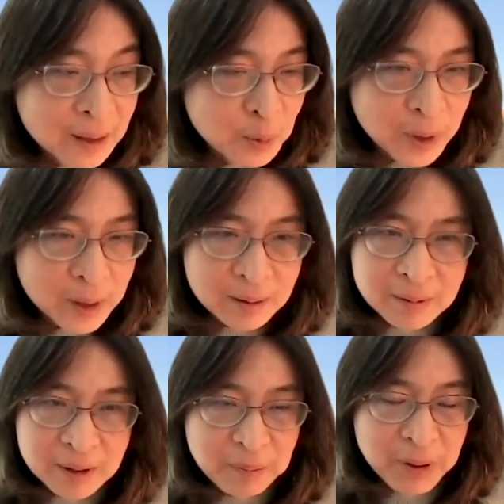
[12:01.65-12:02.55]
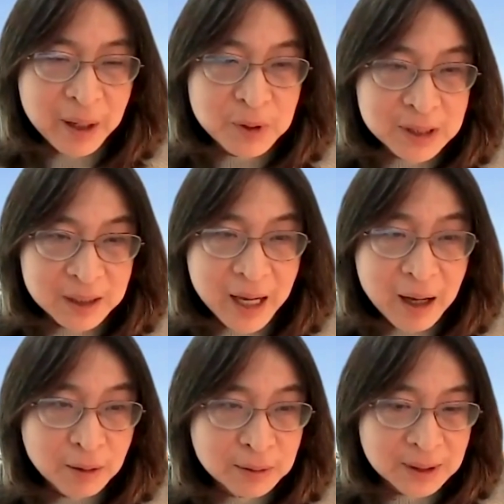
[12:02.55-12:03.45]
When the plan was
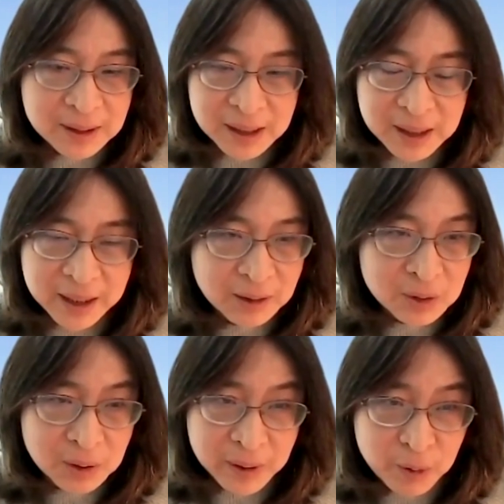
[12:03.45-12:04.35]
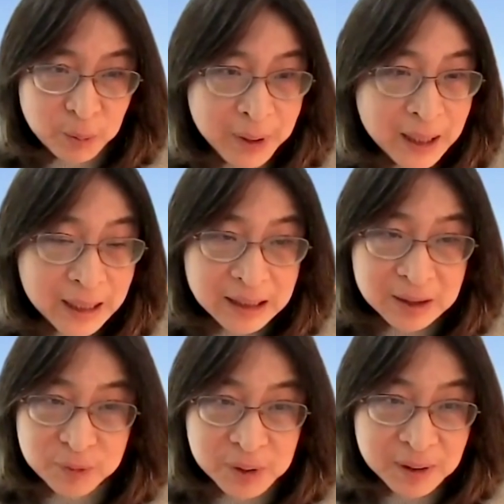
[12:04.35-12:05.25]
announced, the city council held
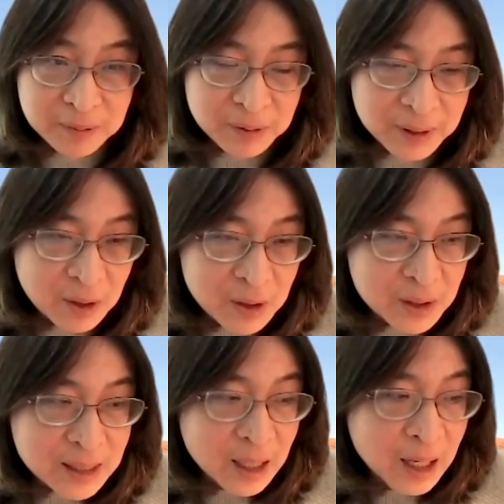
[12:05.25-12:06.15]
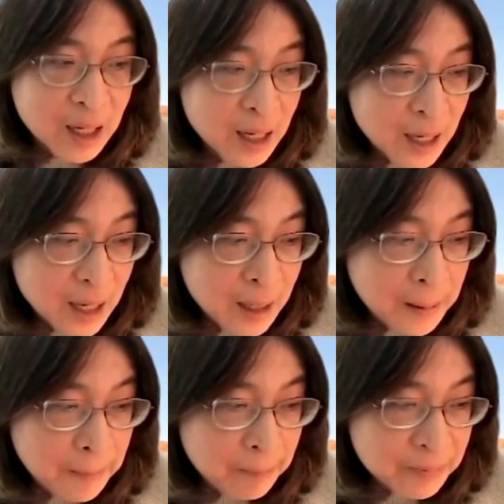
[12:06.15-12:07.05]
meetings for several years.
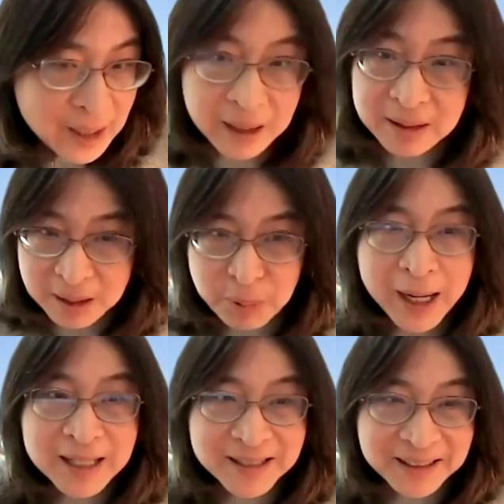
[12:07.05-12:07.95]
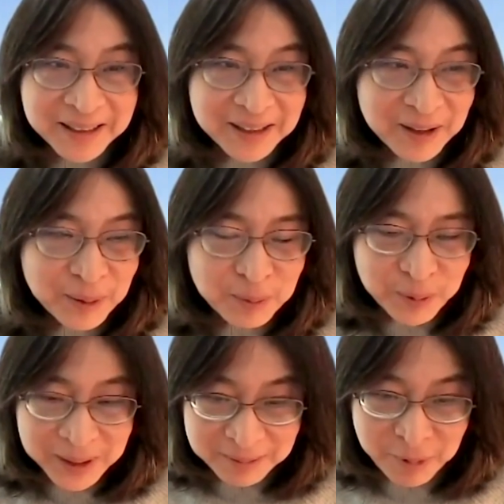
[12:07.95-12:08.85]
And surprisingly, though,
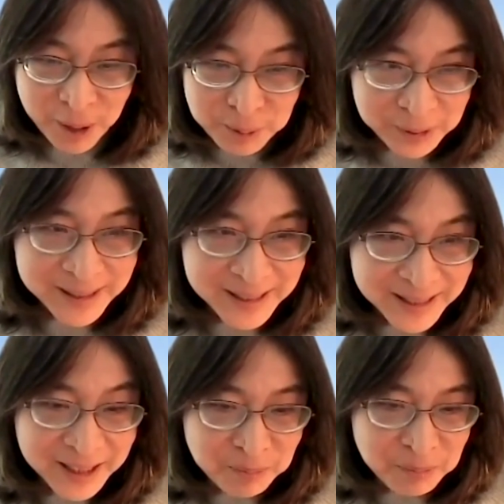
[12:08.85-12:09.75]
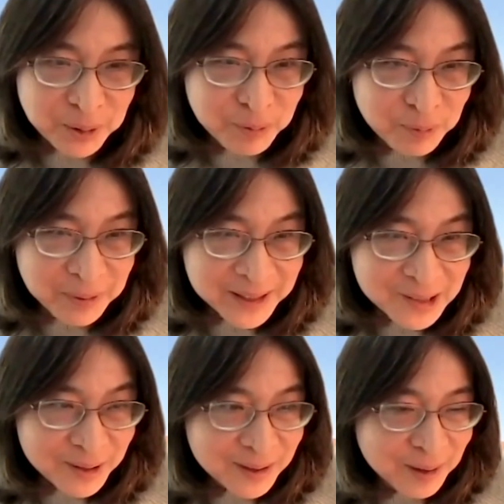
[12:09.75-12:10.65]
while we see the beautiful
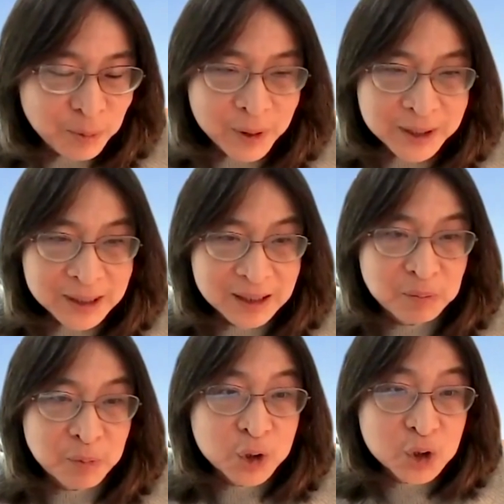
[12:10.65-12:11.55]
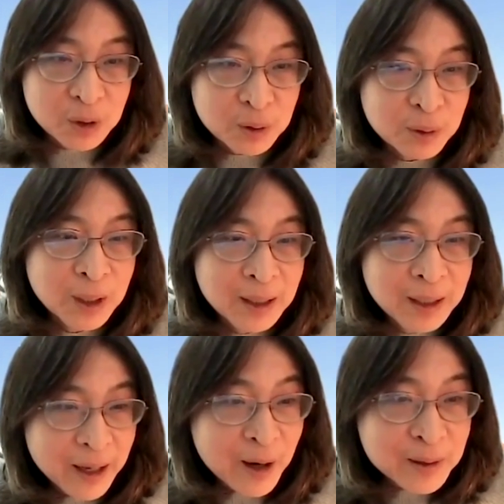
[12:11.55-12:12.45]
picture of what is commercial
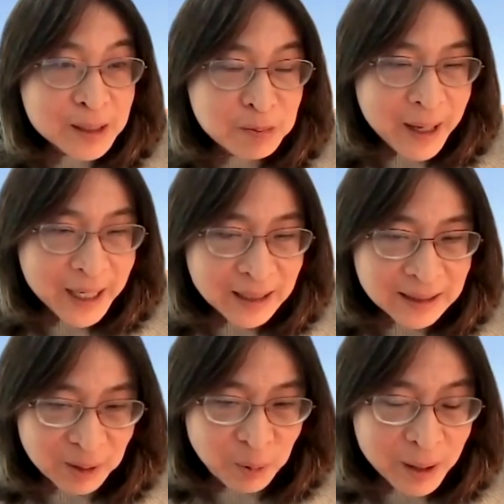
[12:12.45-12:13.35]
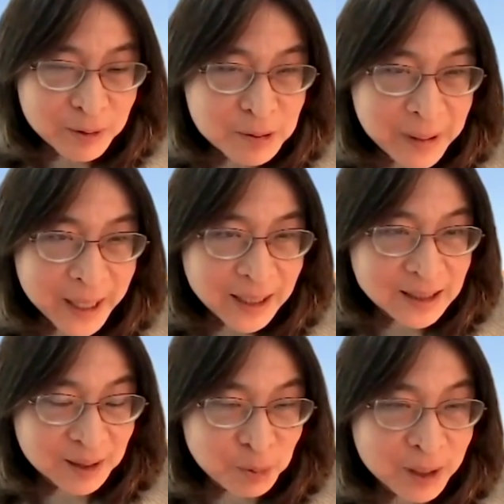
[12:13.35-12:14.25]
airspace and ground
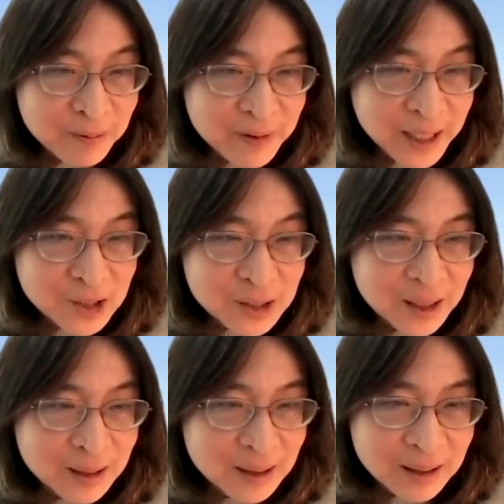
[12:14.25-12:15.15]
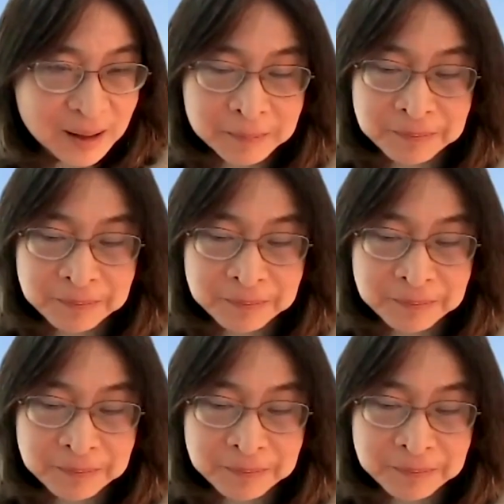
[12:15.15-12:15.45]
space and renovation